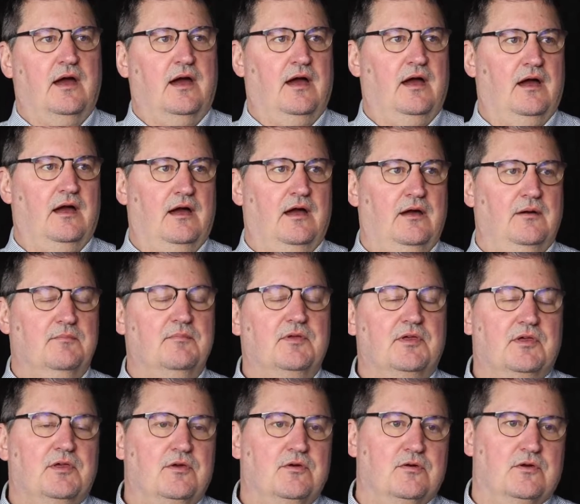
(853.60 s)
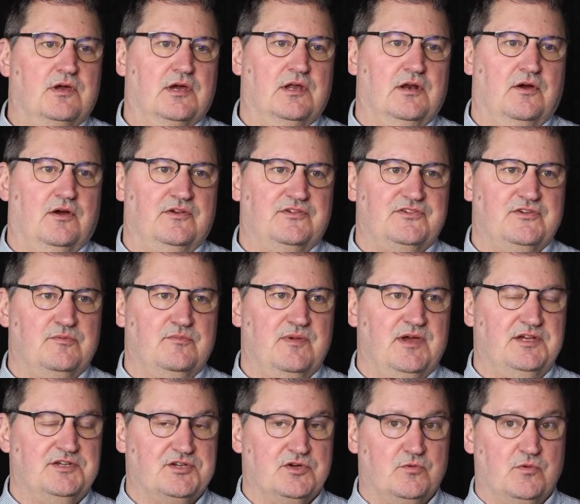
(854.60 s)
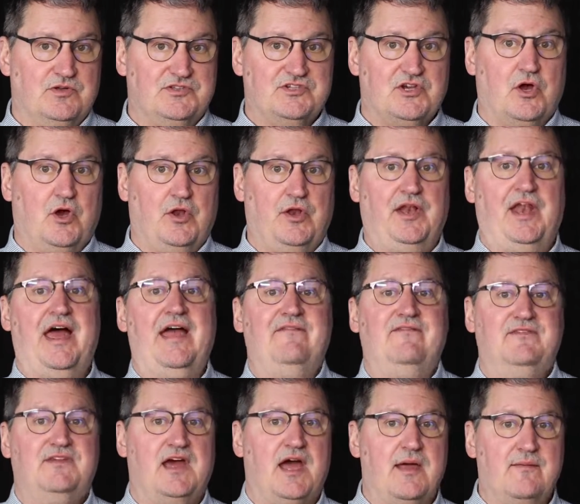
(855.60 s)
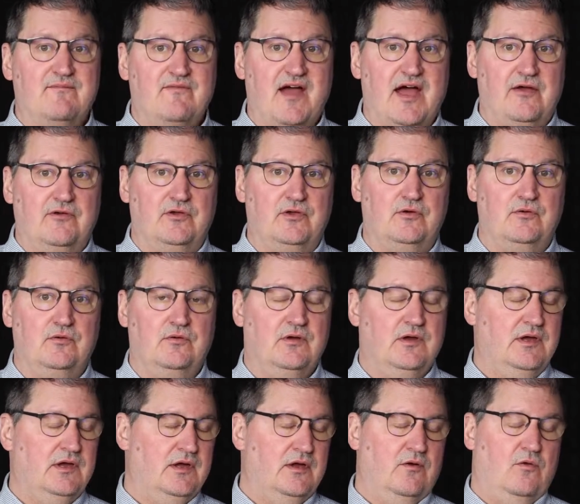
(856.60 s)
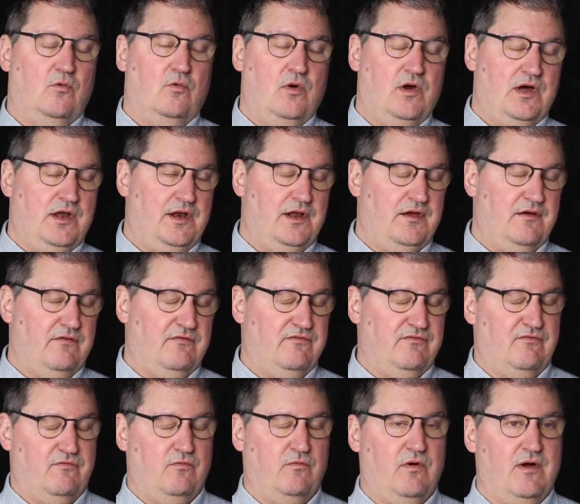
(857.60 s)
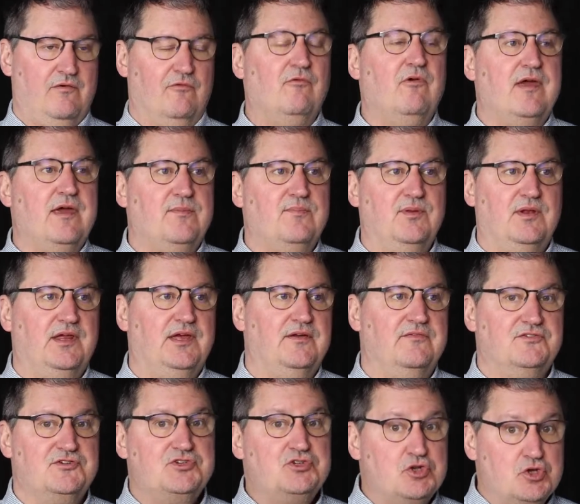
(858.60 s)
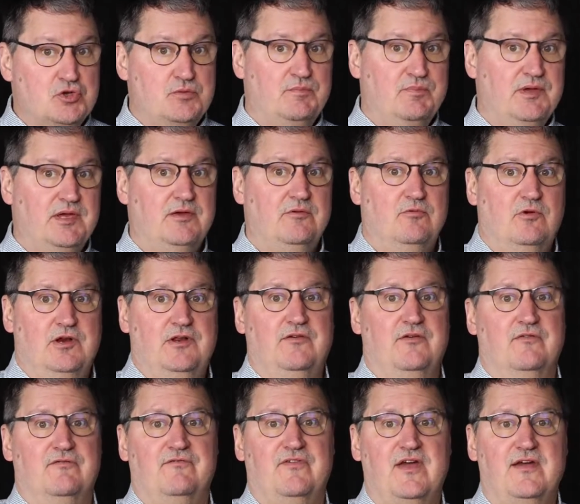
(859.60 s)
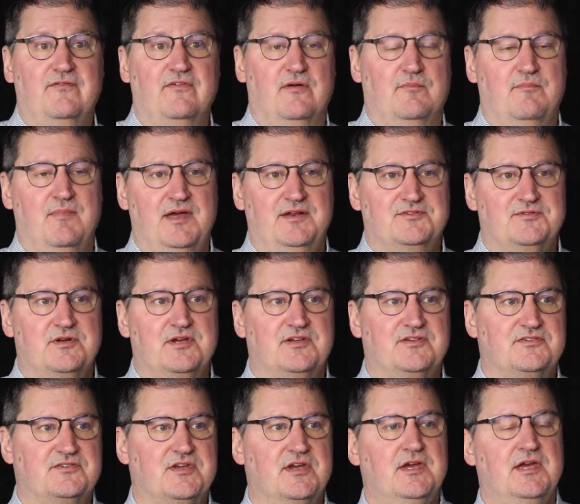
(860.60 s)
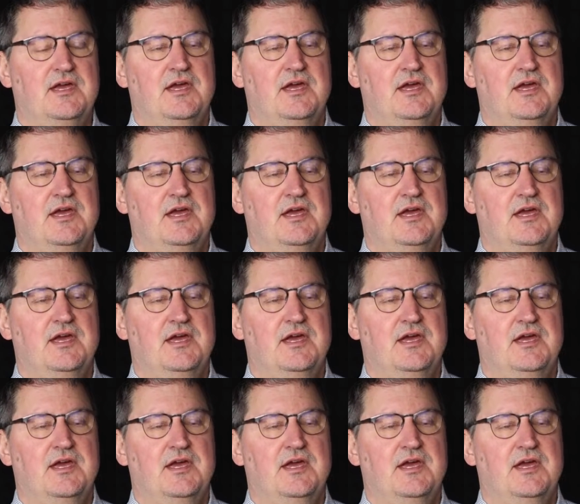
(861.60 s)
You can also measure what's called lifetime value, one of what we believe should be one of your favorite metrics.